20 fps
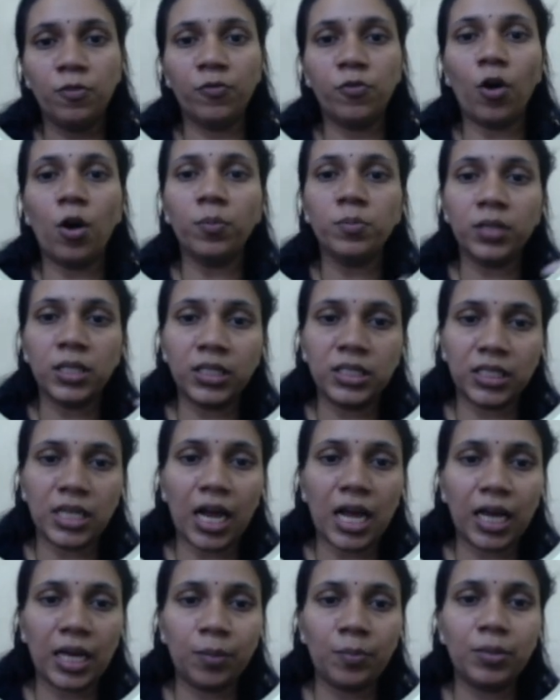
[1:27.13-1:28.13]
from the
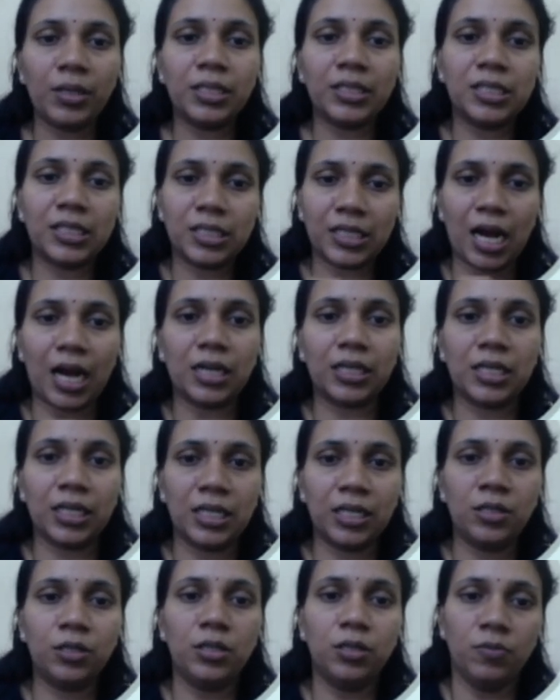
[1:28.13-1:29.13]
time it
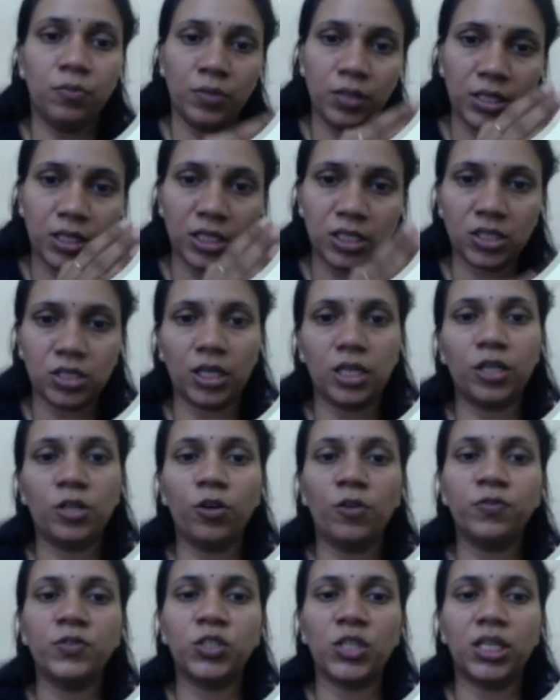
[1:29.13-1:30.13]
started with the
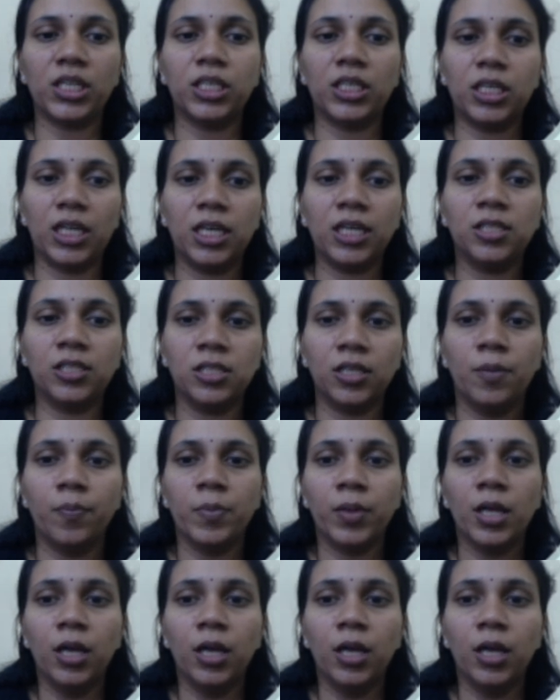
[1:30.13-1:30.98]
study of genetics